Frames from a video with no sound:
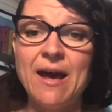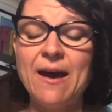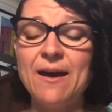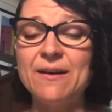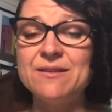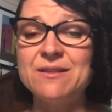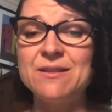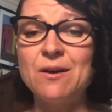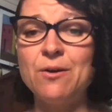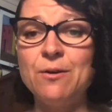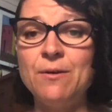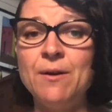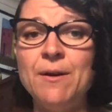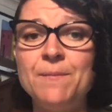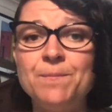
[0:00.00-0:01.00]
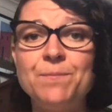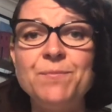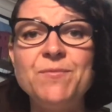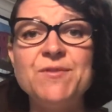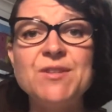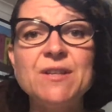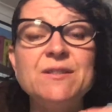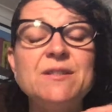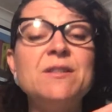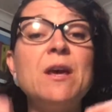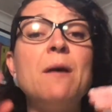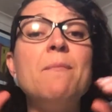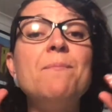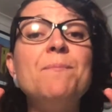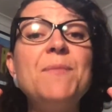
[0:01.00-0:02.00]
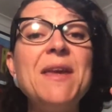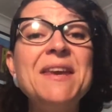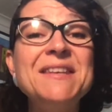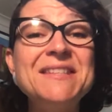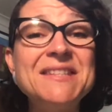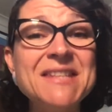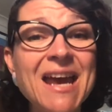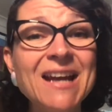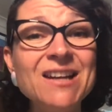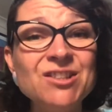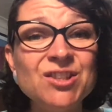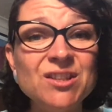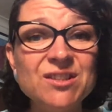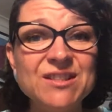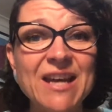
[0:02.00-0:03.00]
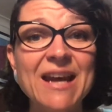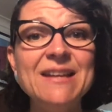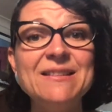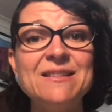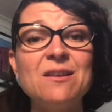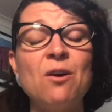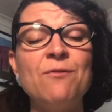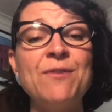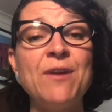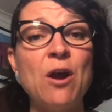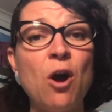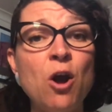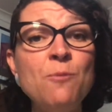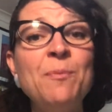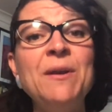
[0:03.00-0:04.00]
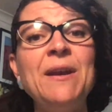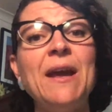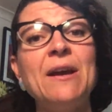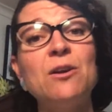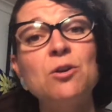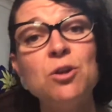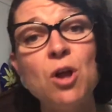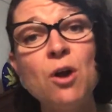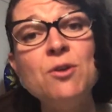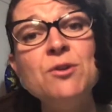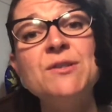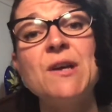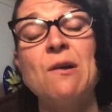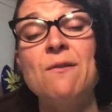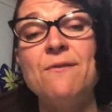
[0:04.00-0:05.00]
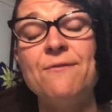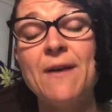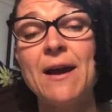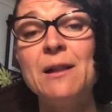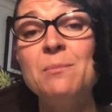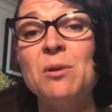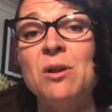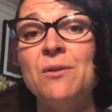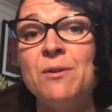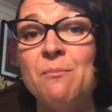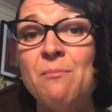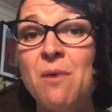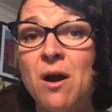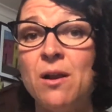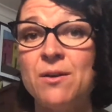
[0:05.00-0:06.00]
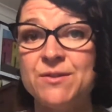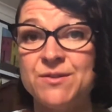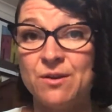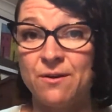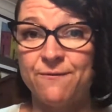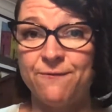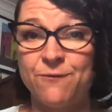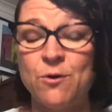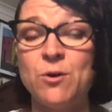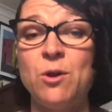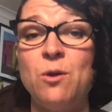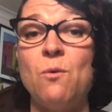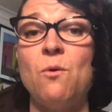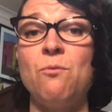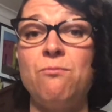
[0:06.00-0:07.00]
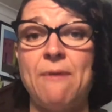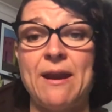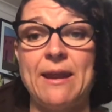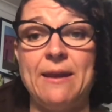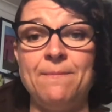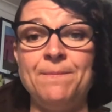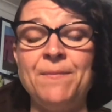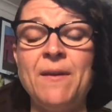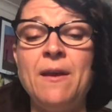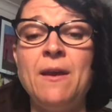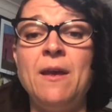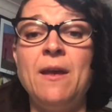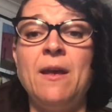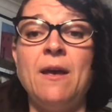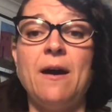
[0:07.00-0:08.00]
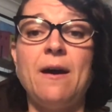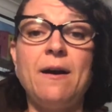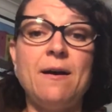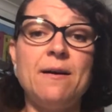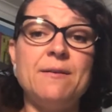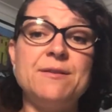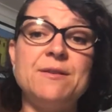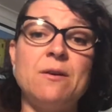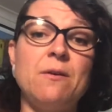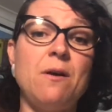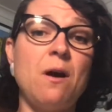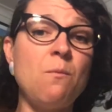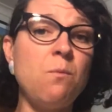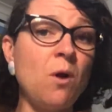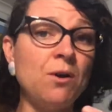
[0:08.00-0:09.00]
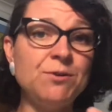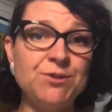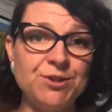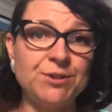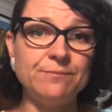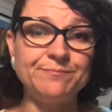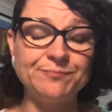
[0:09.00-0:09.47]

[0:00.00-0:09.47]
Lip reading: So just the exact dates of the open and close are available on the Milo site for you already. So I won't